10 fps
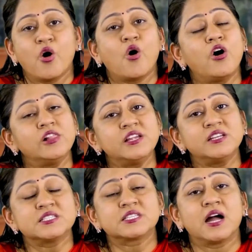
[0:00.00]
All the
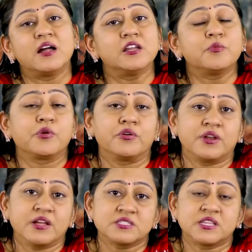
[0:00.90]
discarded
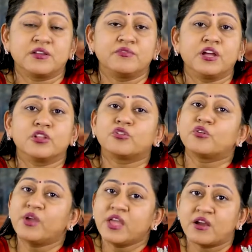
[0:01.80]
products that we are
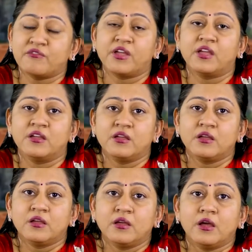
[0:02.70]
throwing away,
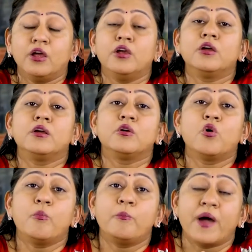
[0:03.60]

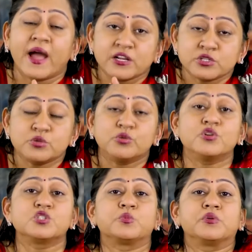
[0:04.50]
go back to
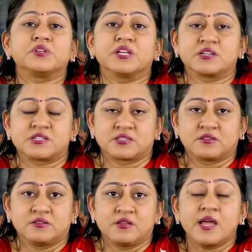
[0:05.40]
those products
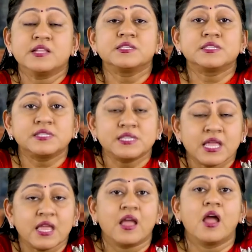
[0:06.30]
and
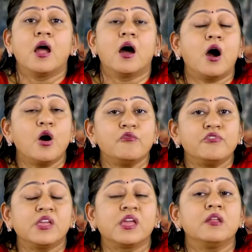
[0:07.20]
see how
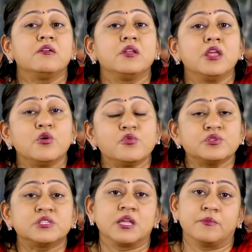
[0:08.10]
we can
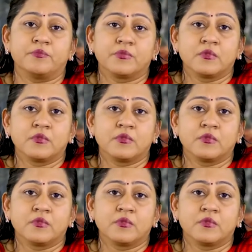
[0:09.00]
reuse them,